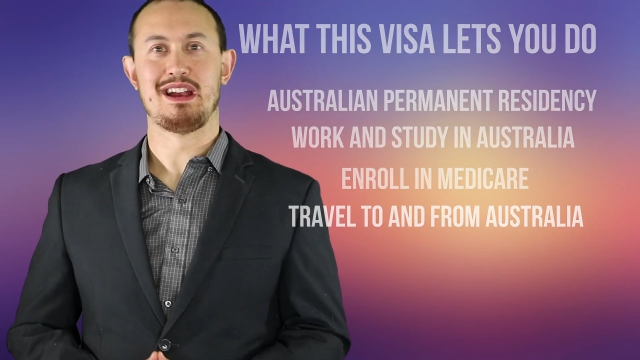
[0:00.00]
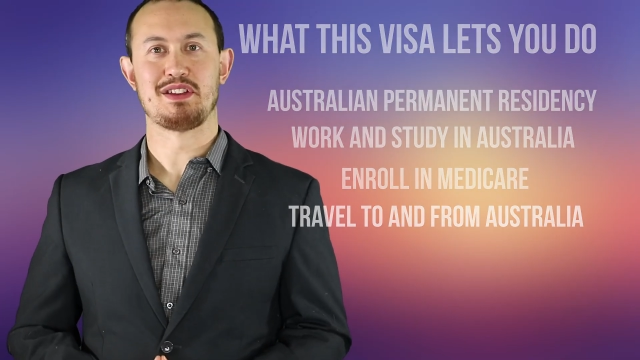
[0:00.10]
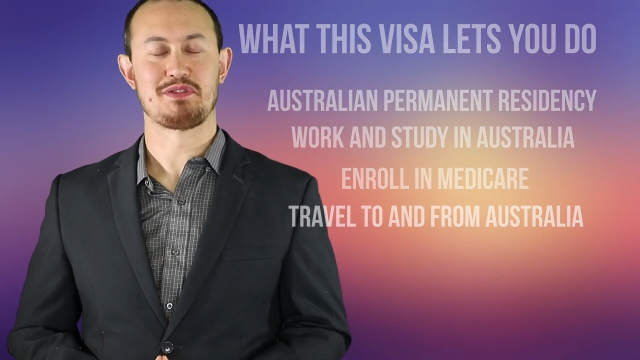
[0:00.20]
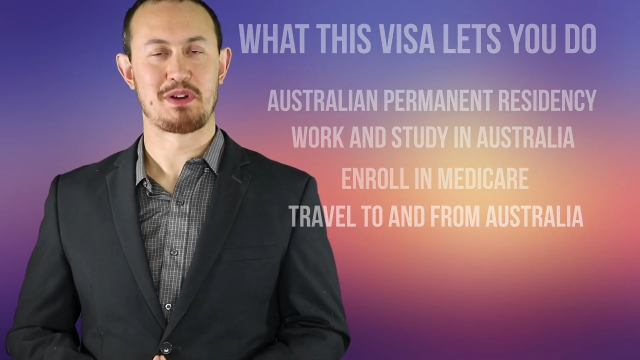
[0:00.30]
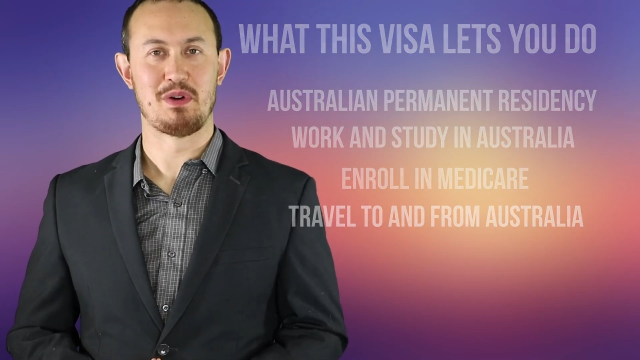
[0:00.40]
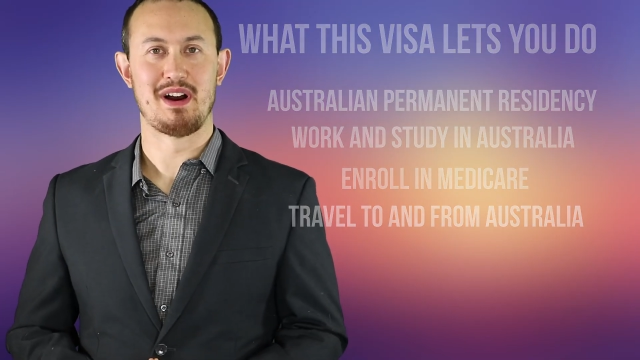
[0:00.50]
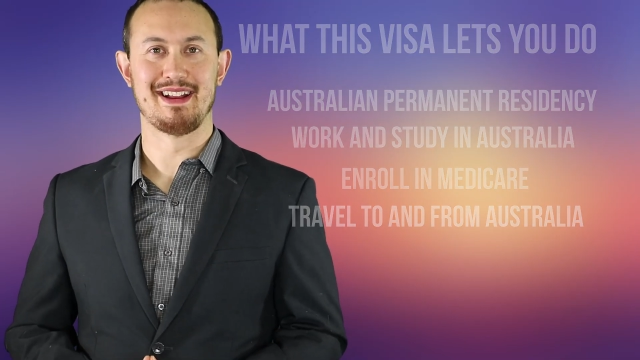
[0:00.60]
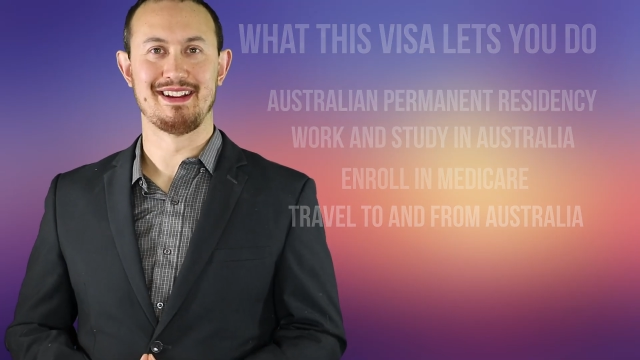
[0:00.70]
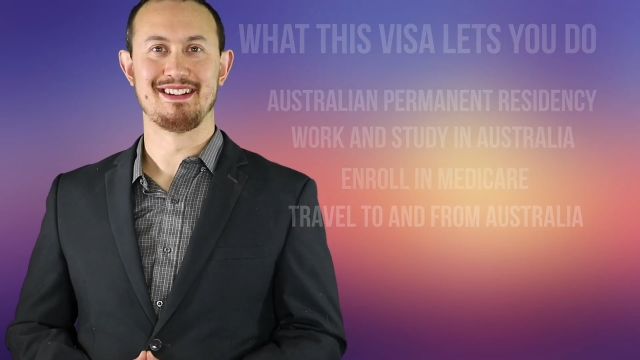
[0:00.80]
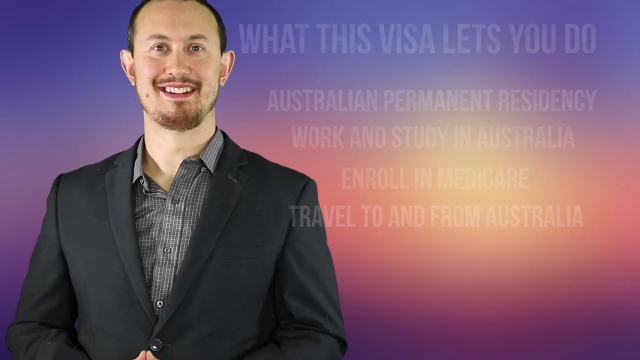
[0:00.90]
as
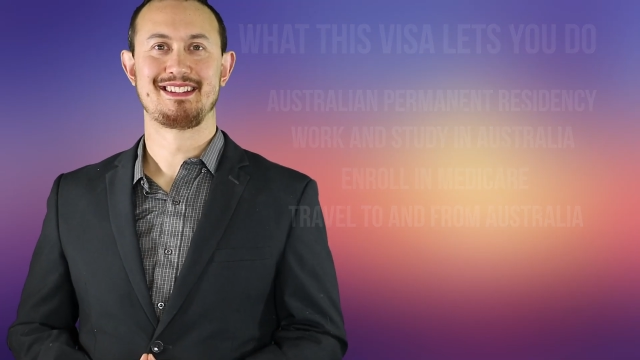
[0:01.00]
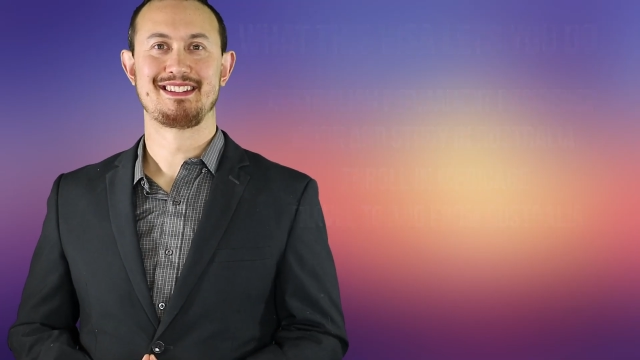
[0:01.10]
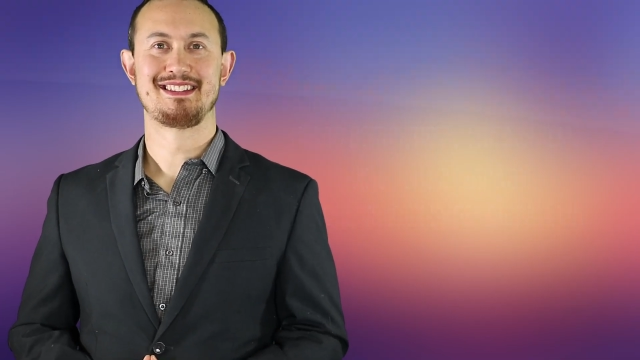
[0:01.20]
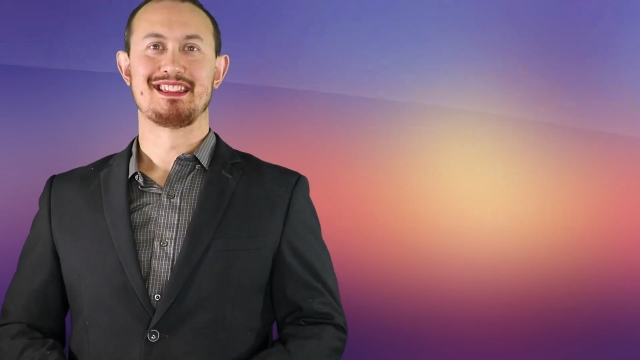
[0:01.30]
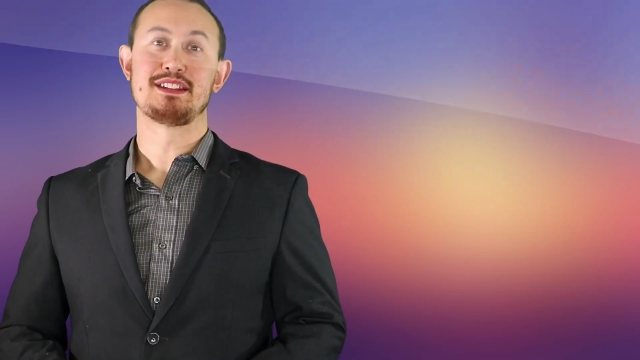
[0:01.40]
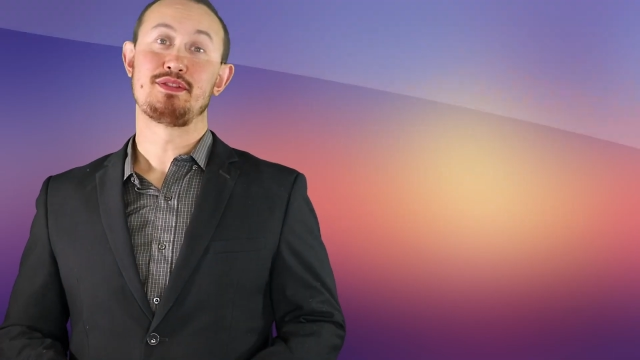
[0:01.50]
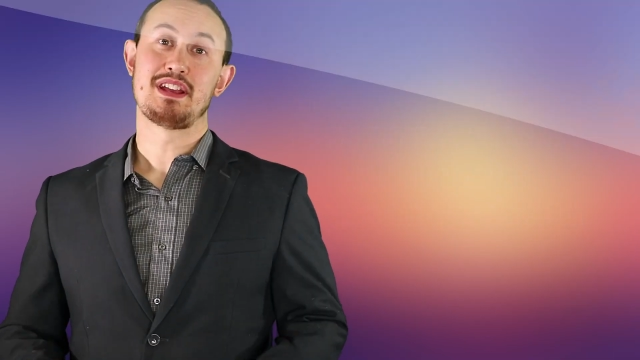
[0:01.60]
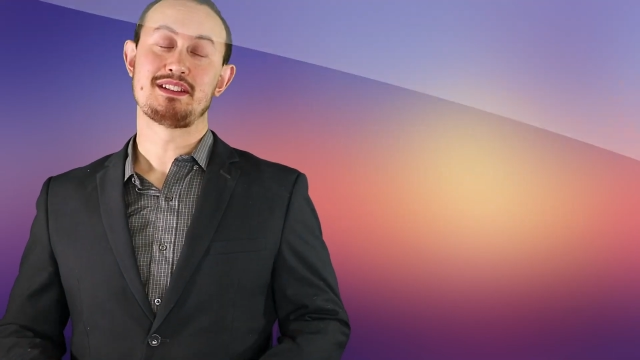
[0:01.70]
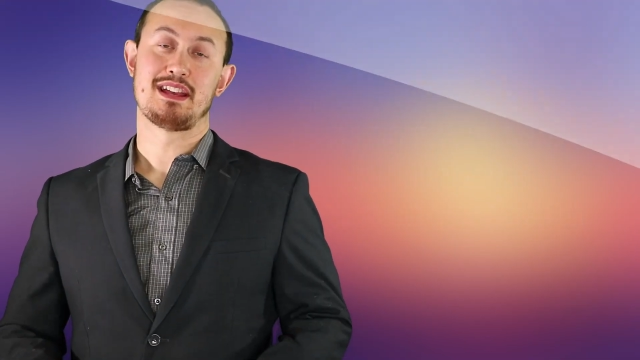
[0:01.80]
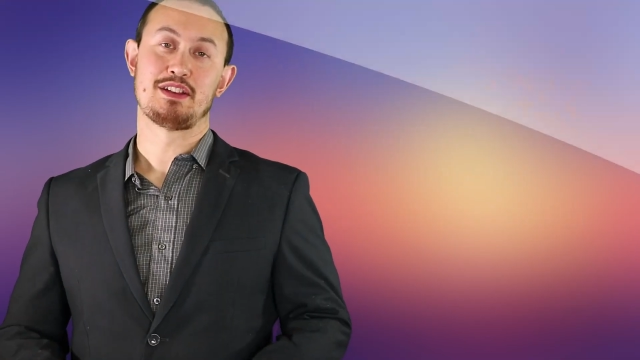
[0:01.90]
required. This
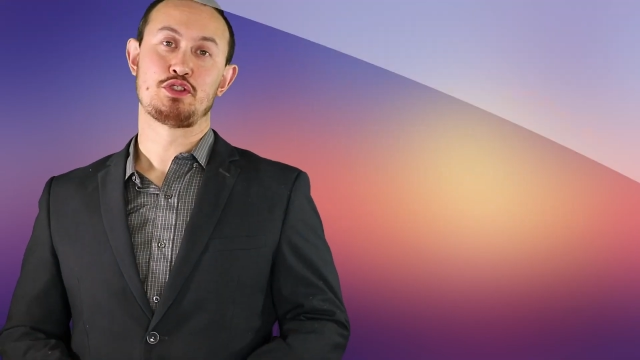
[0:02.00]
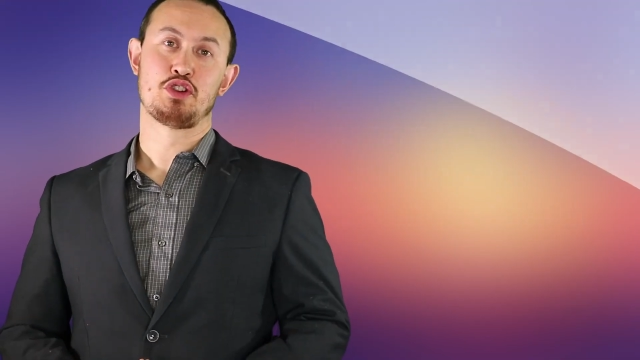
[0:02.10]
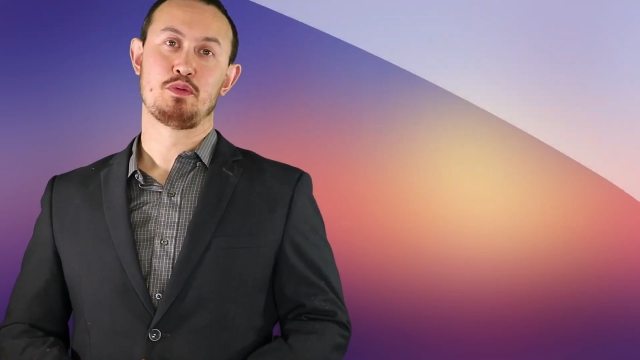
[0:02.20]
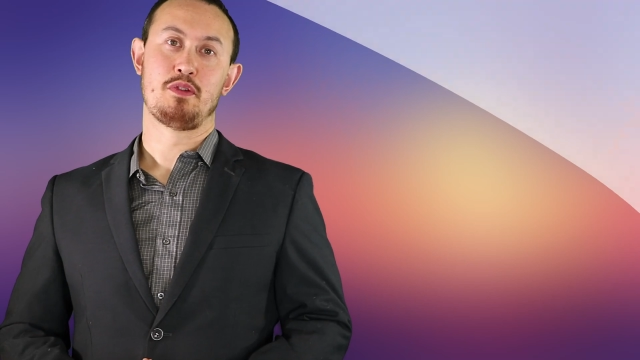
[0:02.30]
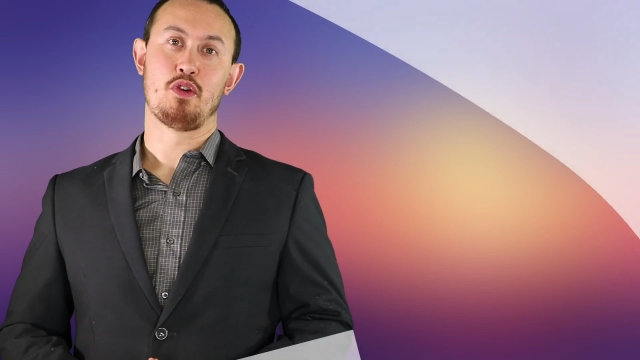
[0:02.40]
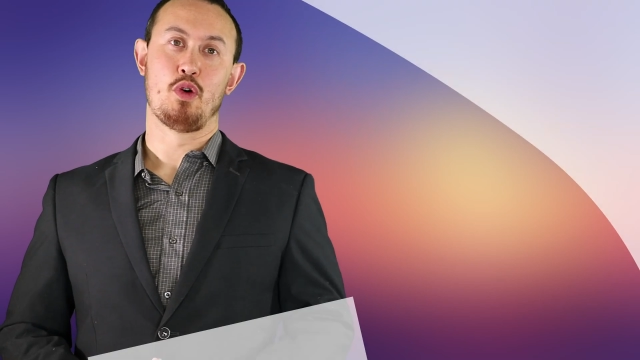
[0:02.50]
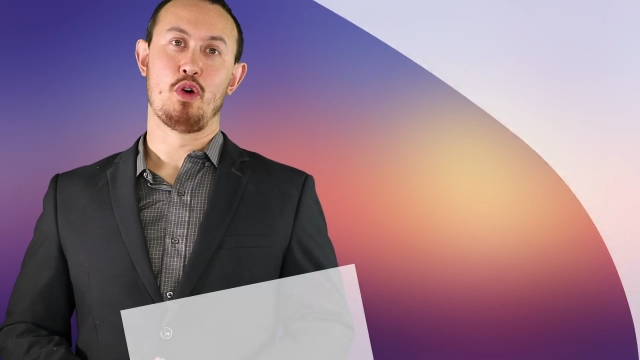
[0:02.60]
visa is suitable for